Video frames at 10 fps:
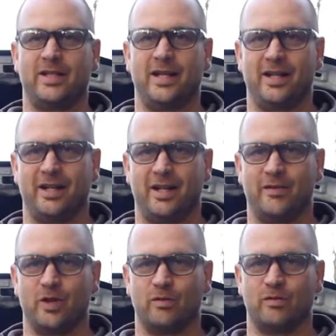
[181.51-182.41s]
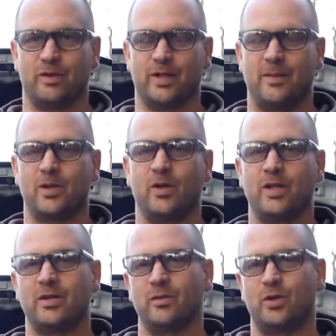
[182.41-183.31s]
taking care of children full time. So
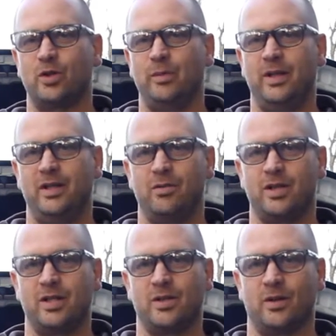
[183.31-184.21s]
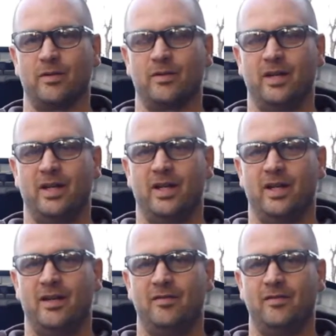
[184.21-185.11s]
this should be an interesting sort of
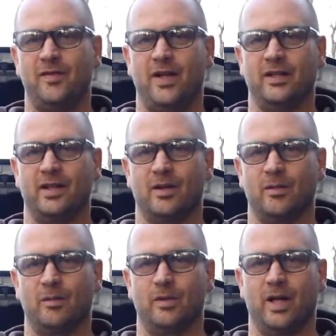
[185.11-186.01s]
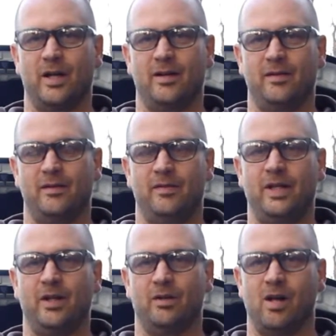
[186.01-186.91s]
fun little
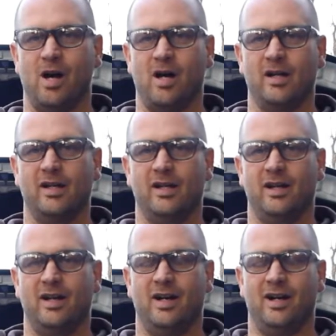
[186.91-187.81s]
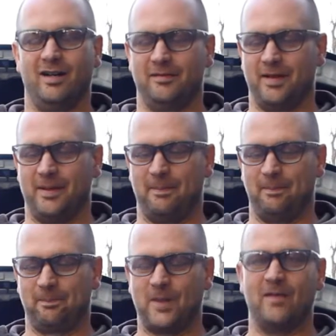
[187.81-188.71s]
video log
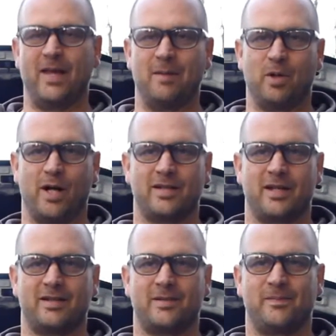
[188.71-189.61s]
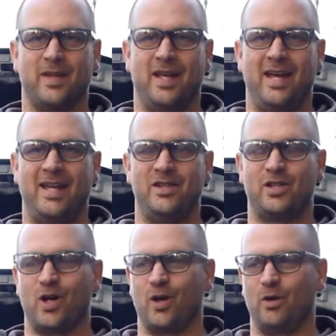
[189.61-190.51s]
of that process. And
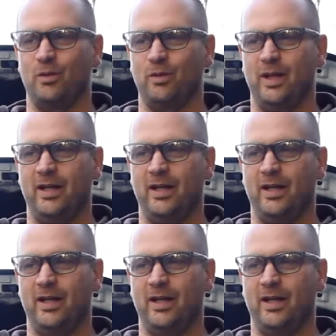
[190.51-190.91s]
so